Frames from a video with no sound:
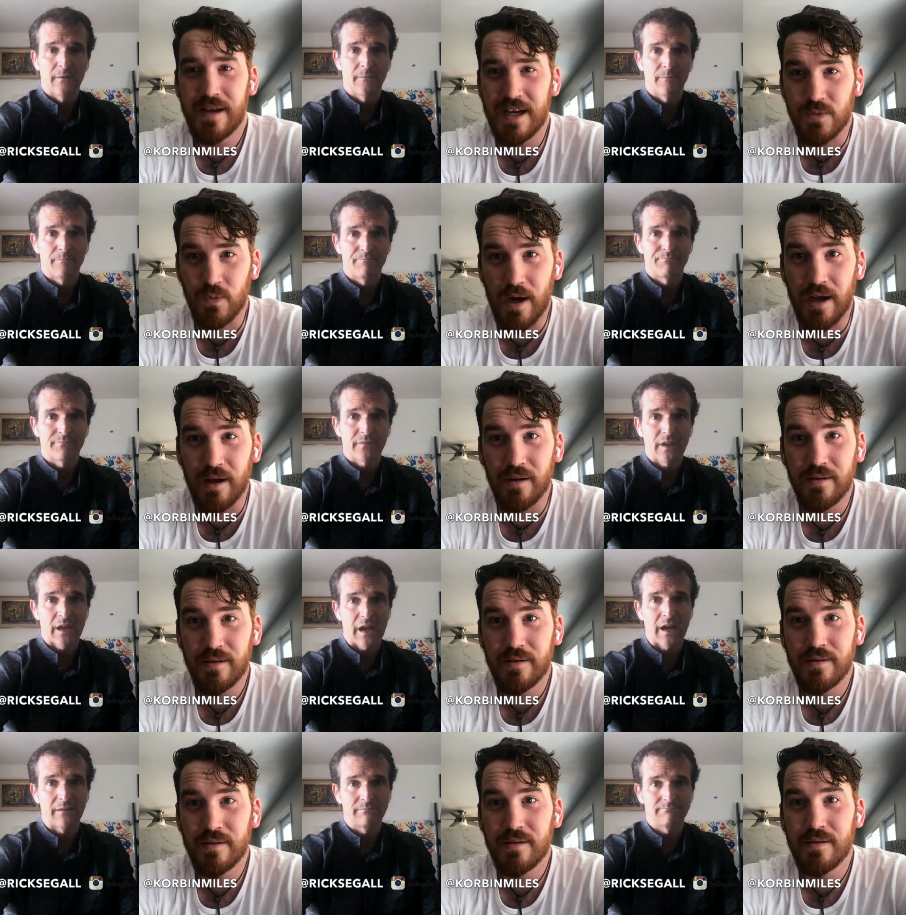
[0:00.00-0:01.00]
Speaker 1: as well.
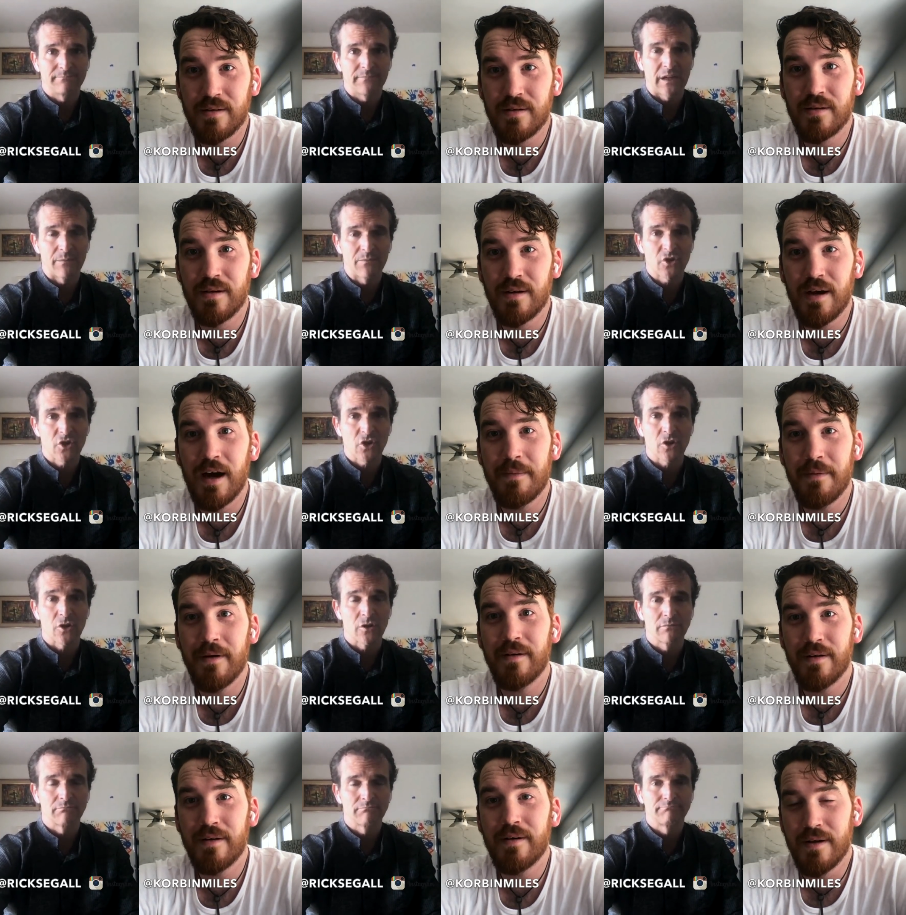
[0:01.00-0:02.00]
Yeah, I'm
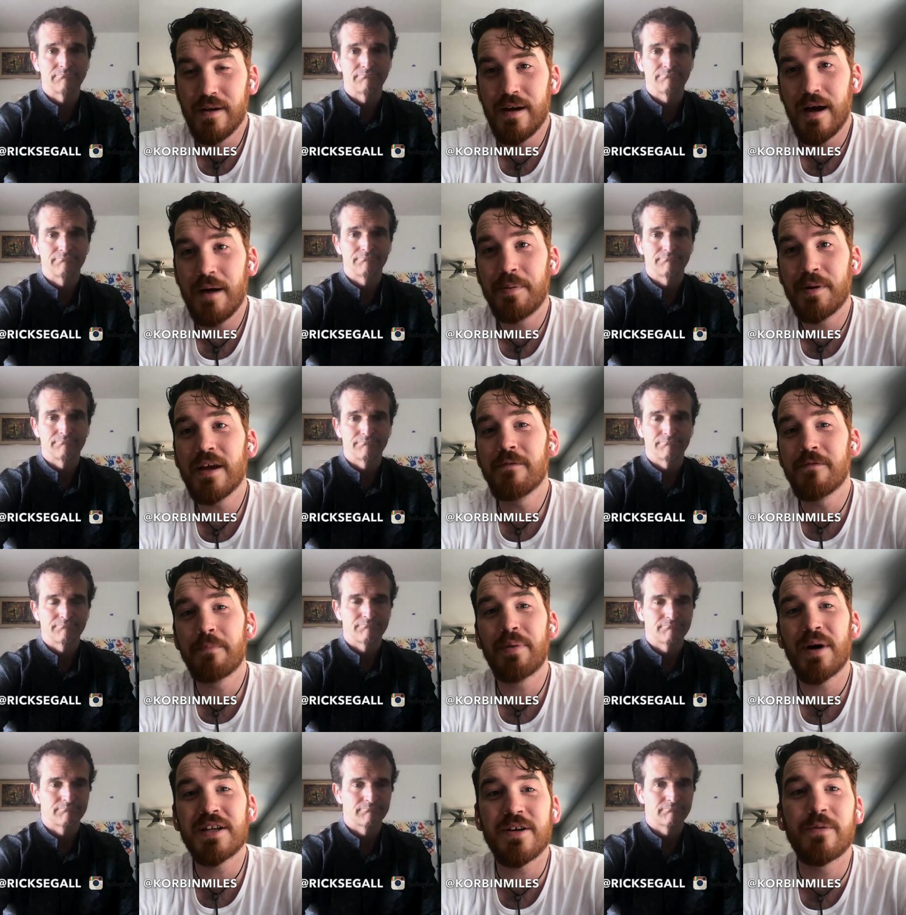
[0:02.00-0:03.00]
sure. I, I believe the
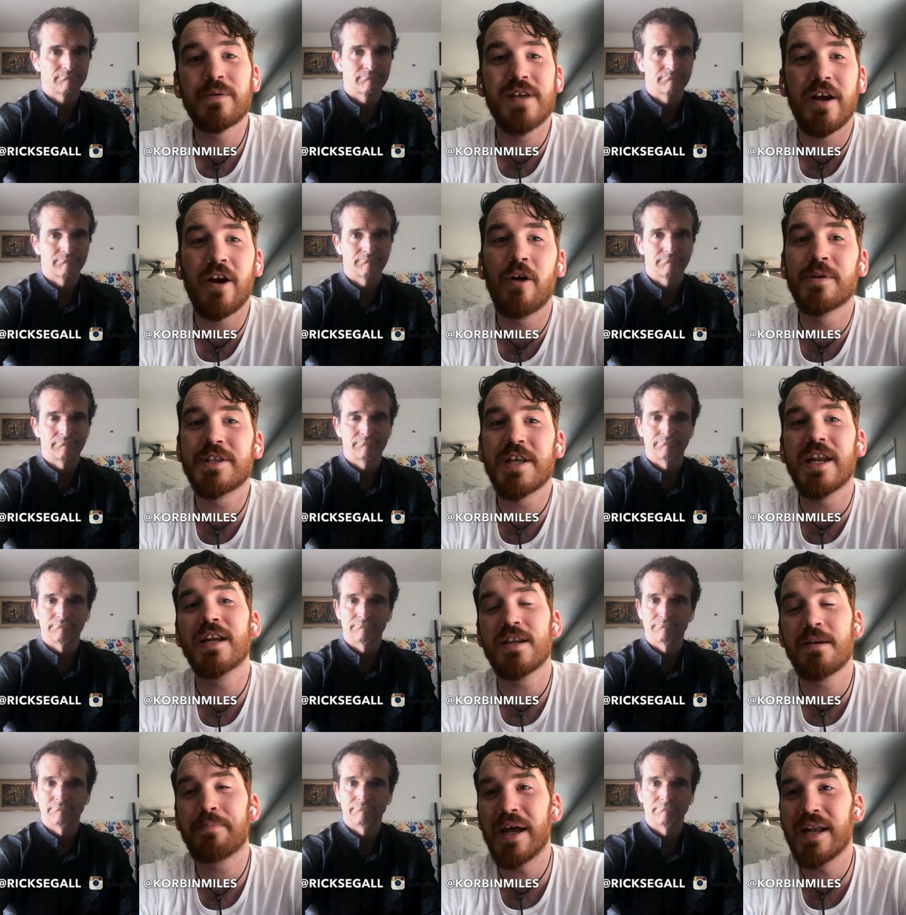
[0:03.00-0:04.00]
budget was like almost an
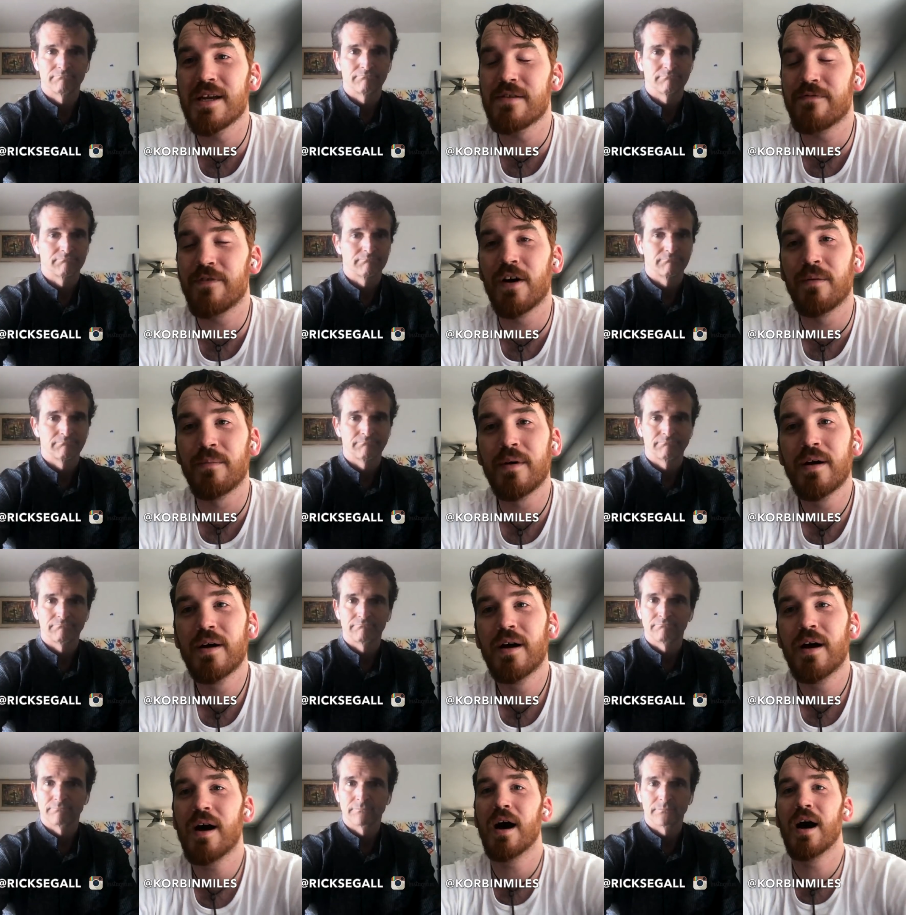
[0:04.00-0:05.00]
independent film
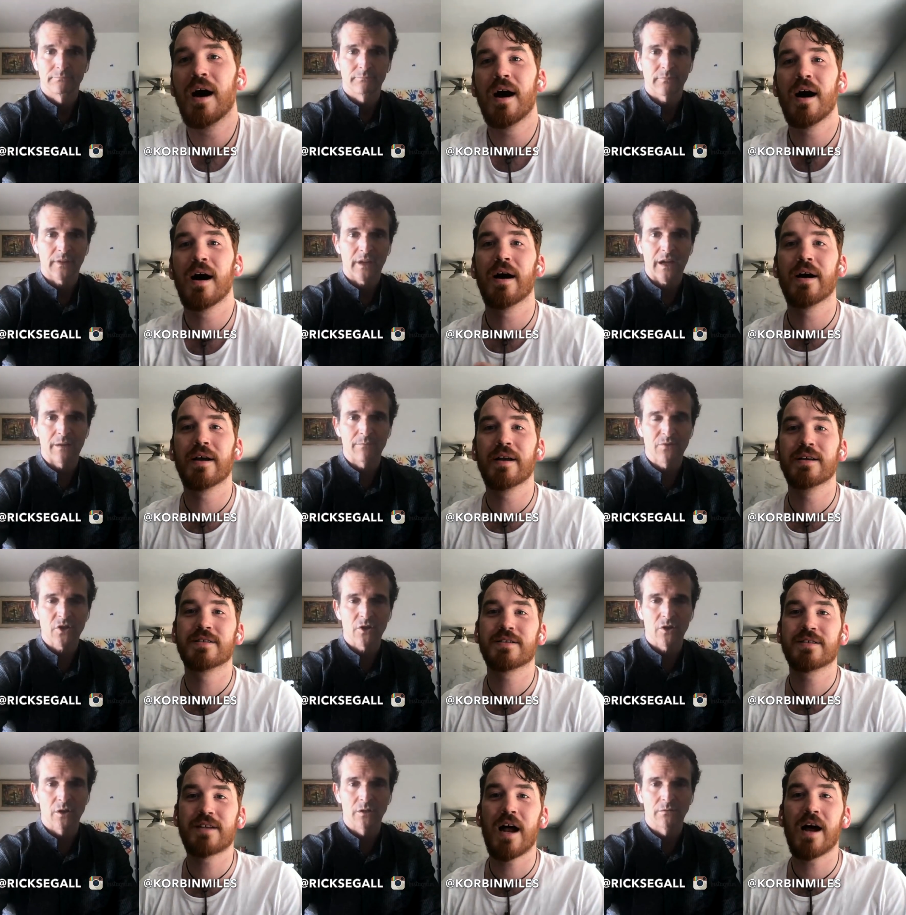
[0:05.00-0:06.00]
uh, yeah, I'm
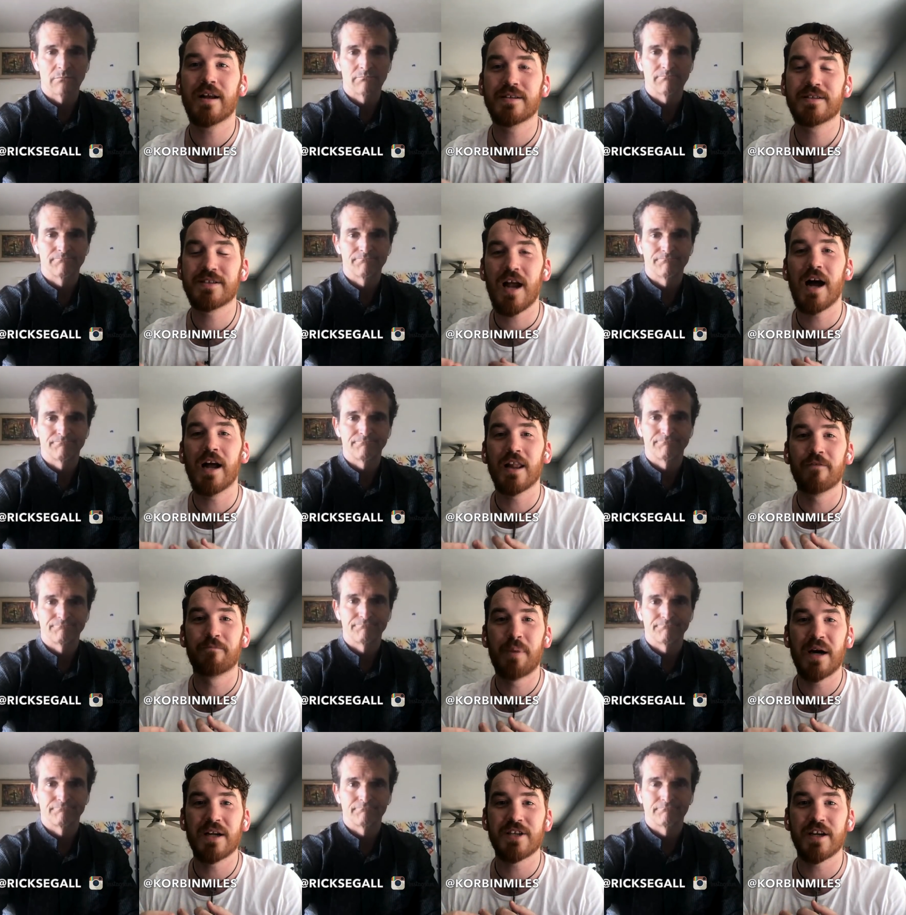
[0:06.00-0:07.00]
sure. St- style
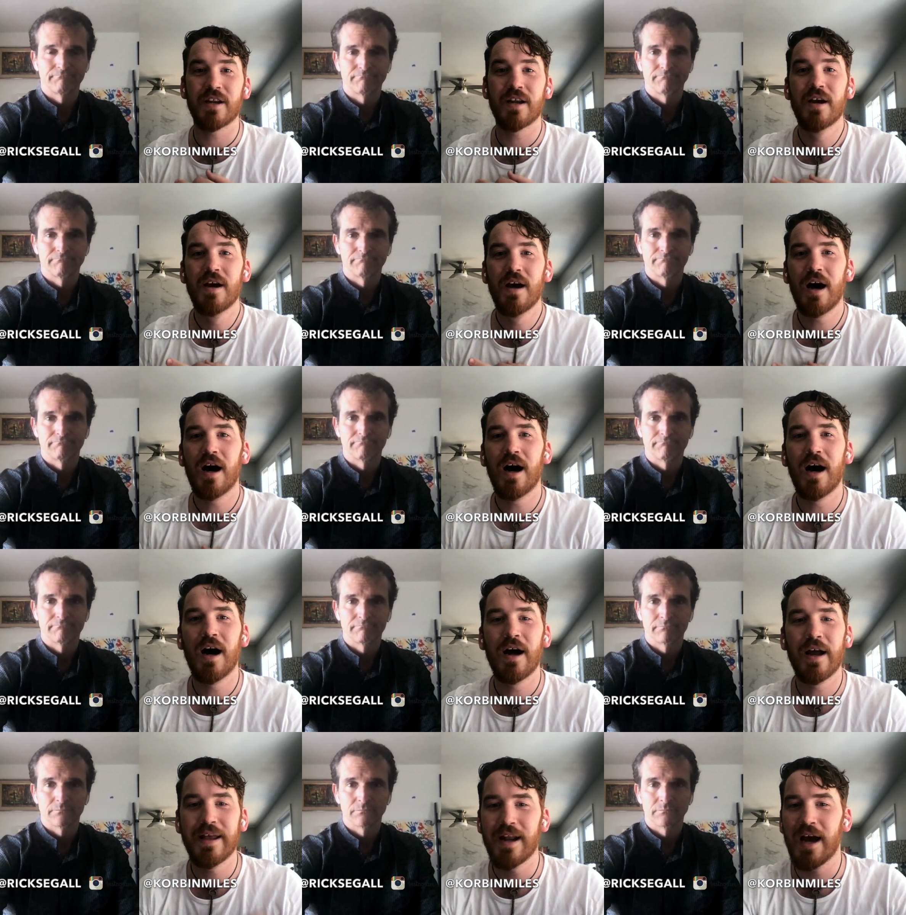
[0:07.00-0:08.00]
of budget.
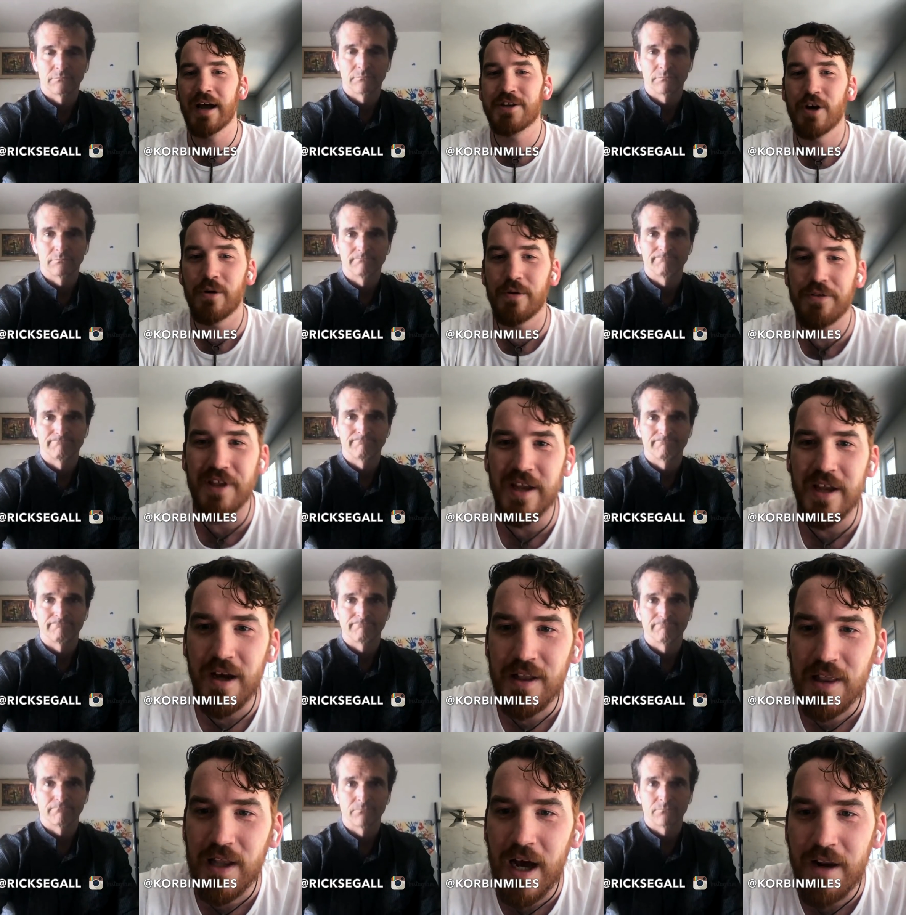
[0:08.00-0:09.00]
Uh, and I don't think
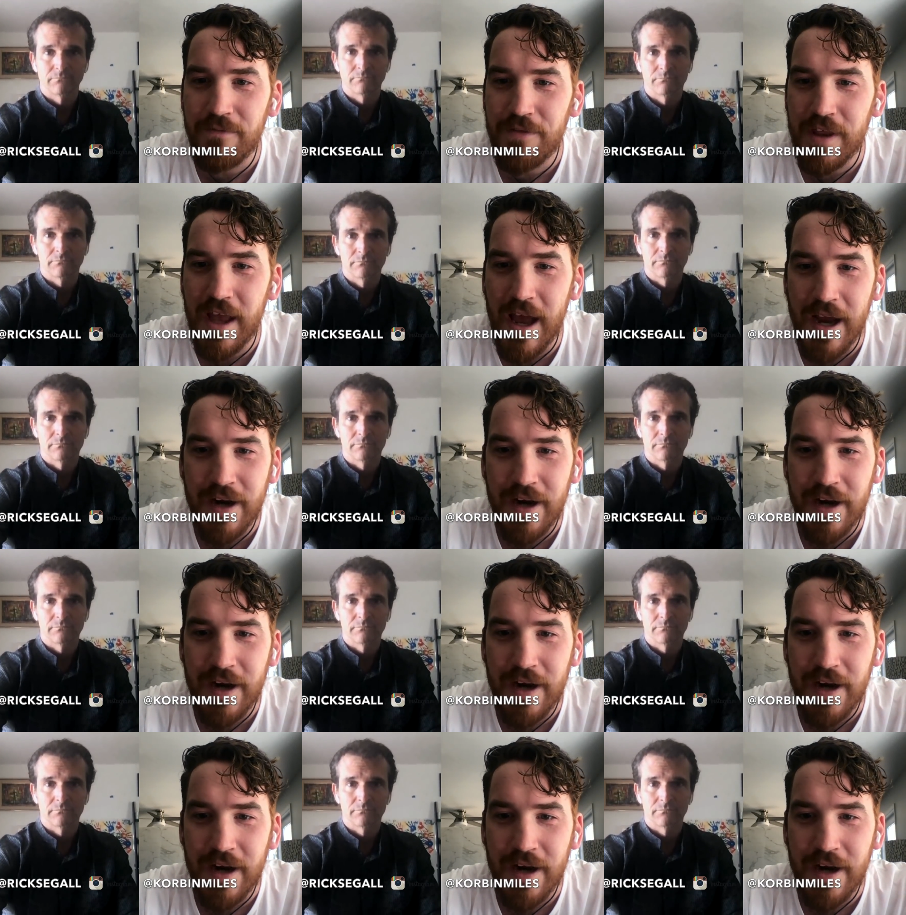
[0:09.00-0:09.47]
a lot of the